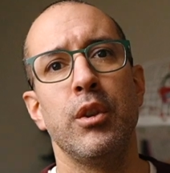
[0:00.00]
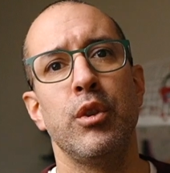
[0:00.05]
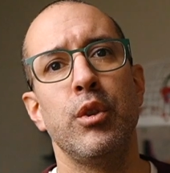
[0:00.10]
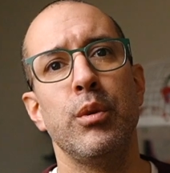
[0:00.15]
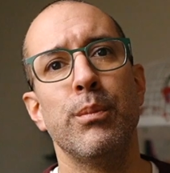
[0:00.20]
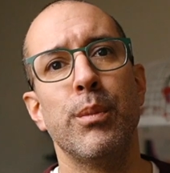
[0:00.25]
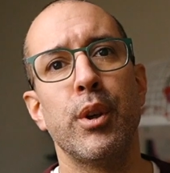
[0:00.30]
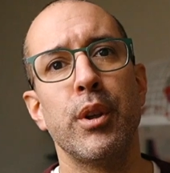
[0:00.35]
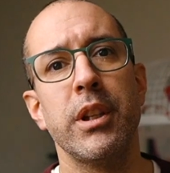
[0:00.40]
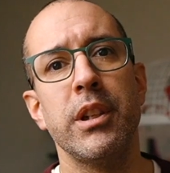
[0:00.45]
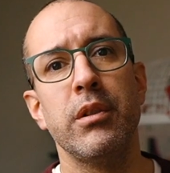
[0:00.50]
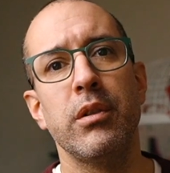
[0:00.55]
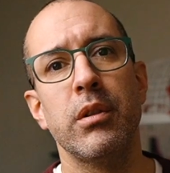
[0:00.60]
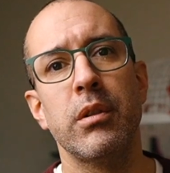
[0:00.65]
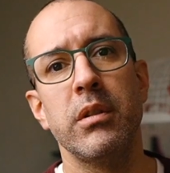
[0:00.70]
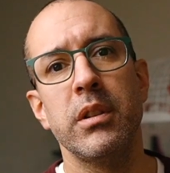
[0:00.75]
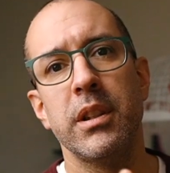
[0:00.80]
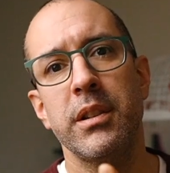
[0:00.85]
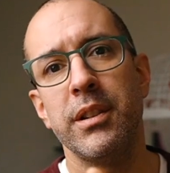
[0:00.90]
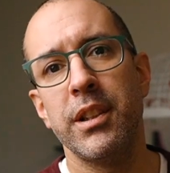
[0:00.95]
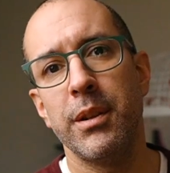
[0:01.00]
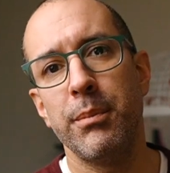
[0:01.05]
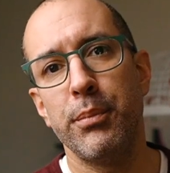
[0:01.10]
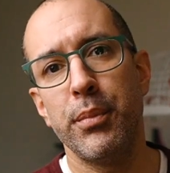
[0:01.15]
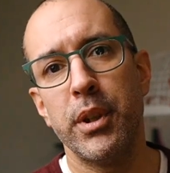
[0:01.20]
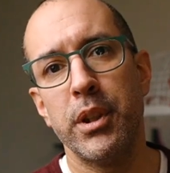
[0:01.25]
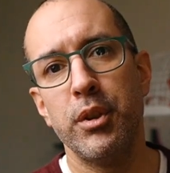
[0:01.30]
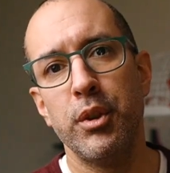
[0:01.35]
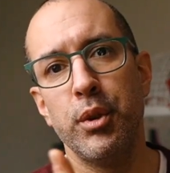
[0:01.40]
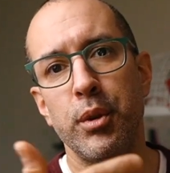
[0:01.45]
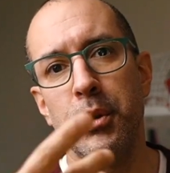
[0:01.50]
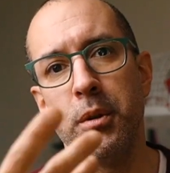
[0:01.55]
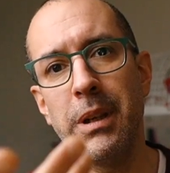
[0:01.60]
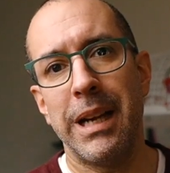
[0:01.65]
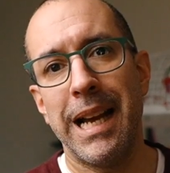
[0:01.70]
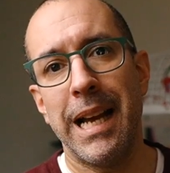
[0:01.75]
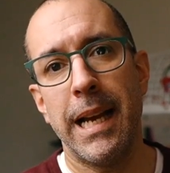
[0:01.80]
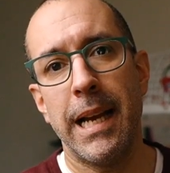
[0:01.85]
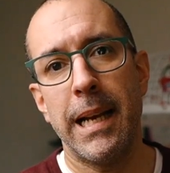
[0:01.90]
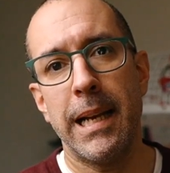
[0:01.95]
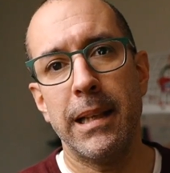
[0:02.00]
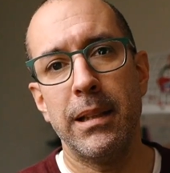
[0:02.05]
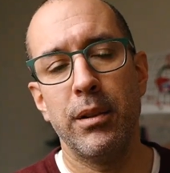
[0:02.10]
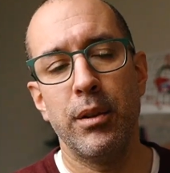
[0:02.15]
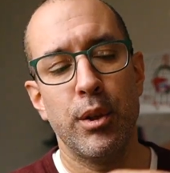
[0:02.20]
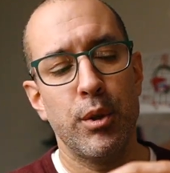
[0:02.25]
to monitor the temperature and